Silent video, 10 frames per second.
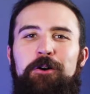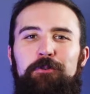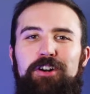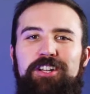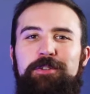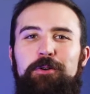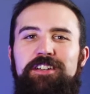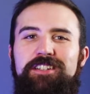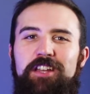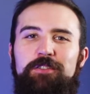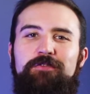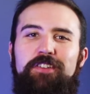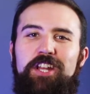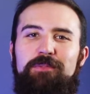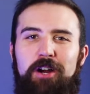Welcome to another
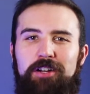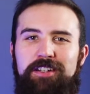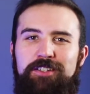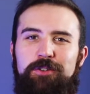video marketing